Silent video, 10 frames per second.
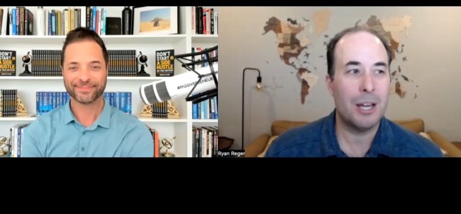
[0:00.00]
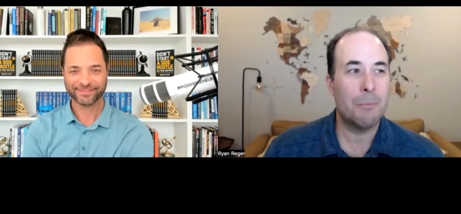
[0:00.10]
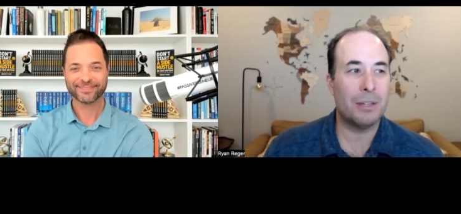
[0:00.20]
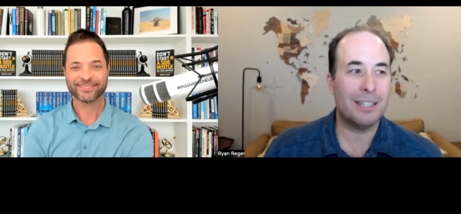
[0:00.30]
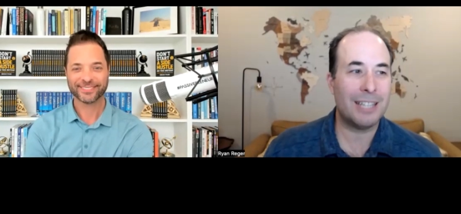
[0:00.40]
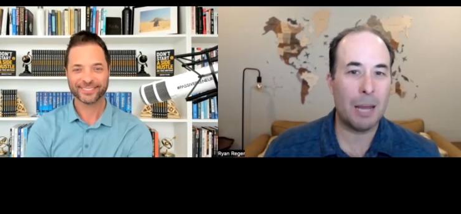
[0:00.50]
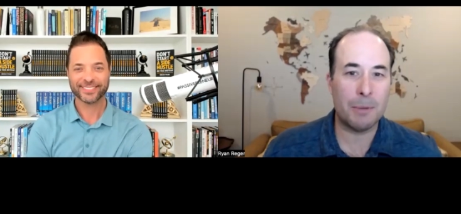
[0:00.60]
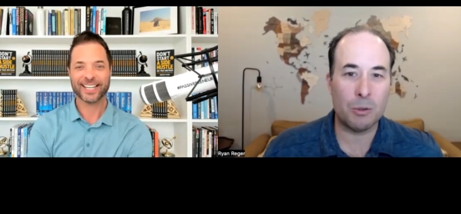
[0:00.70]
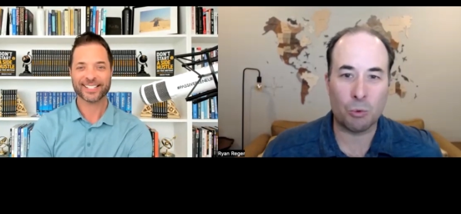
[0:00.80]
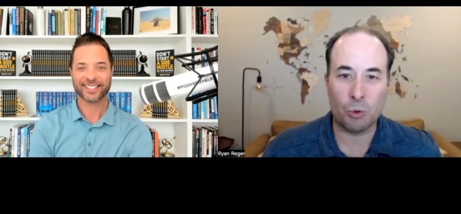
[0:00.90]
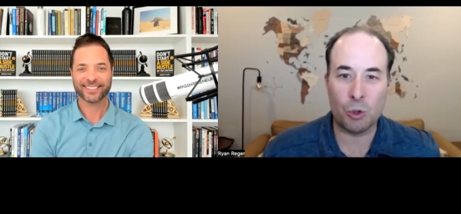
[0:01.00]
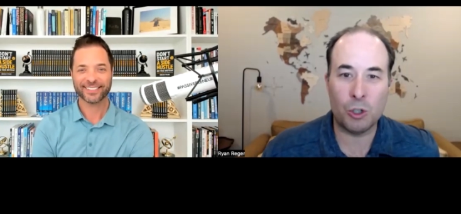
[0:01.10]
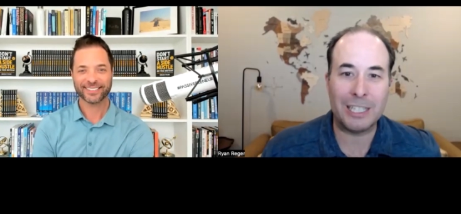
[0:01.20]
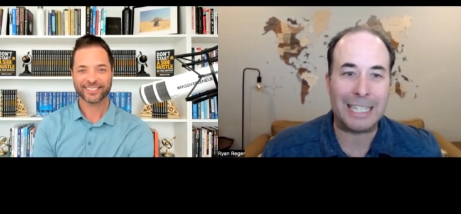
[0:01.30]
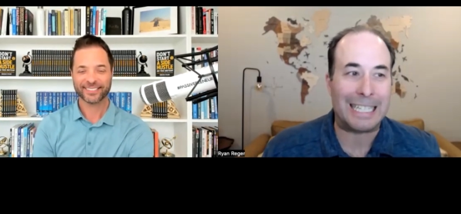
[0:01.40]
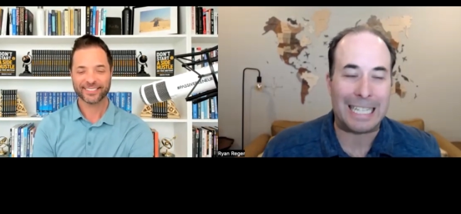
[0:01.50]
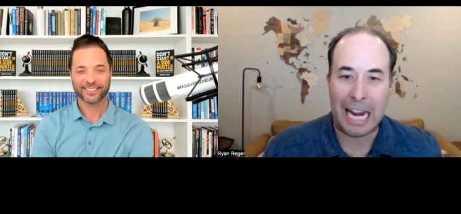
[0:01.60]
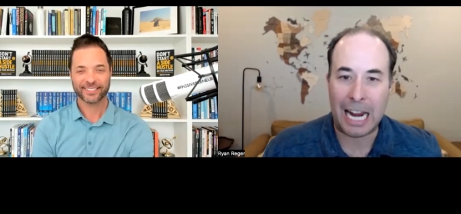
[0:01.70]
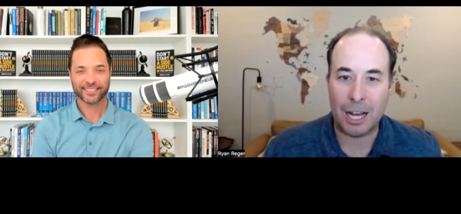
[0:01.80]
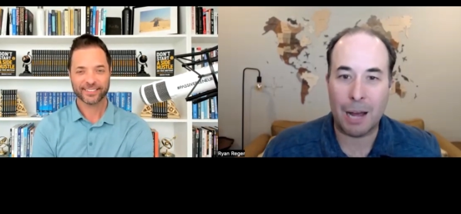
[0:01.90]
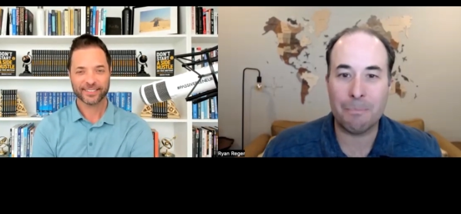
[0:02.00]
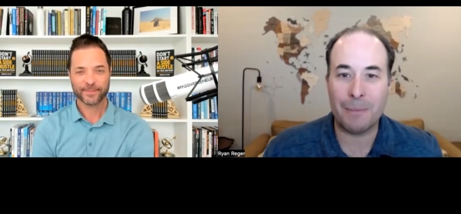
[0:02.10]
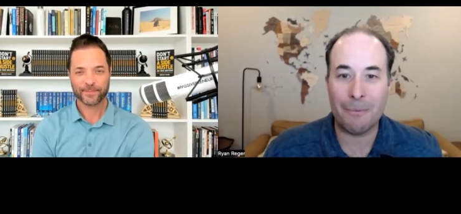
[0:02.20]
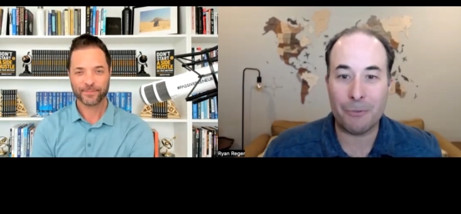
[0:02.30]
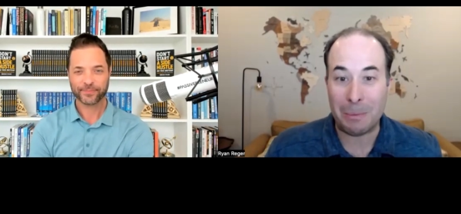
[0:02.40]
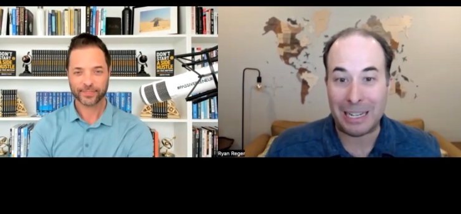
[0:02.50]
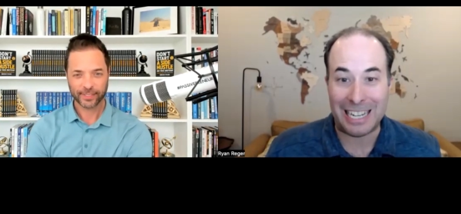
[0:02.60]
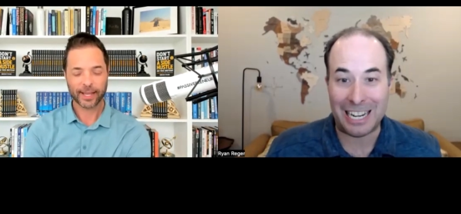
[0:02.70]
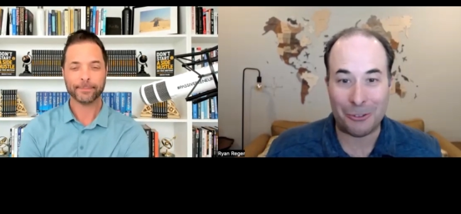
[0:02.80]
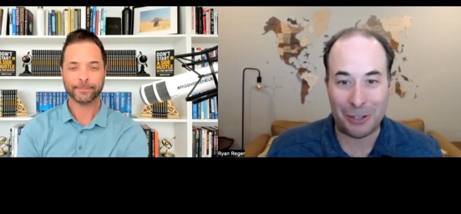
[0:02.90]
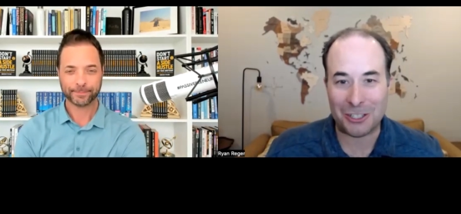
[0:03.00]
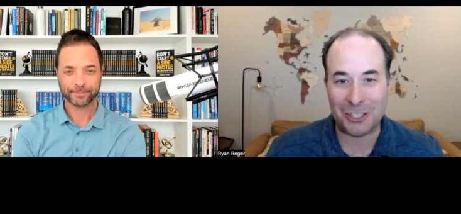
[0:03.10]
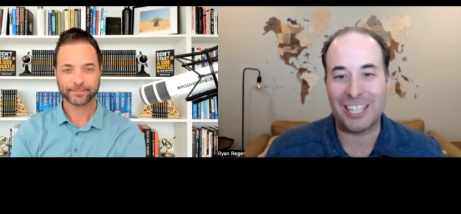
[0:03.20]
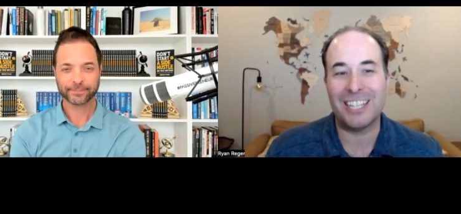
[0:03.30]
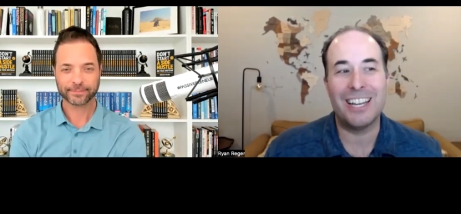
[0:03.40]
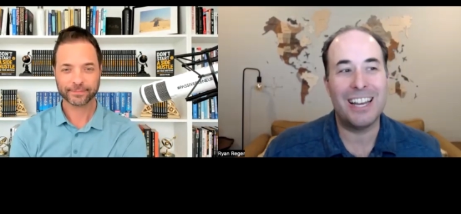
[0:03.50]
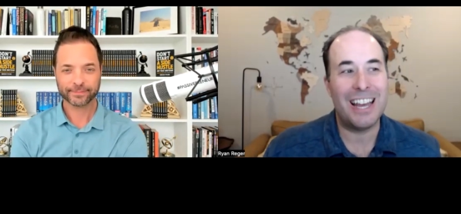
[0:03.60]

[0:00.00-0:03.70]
Speaker 1: But let's say I'm yes. in rural Indiana. I'm I'm from Indiana originally,